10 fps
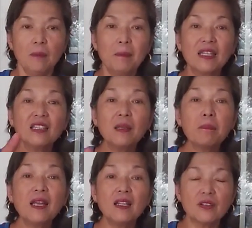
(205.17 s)
But it
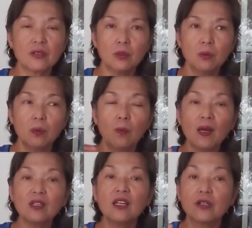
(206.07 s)
depends on
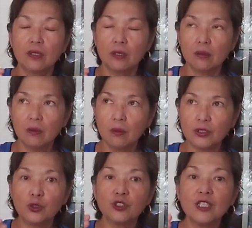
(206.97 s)
what your
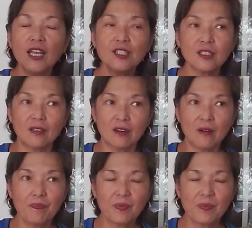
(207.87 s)
tastes are,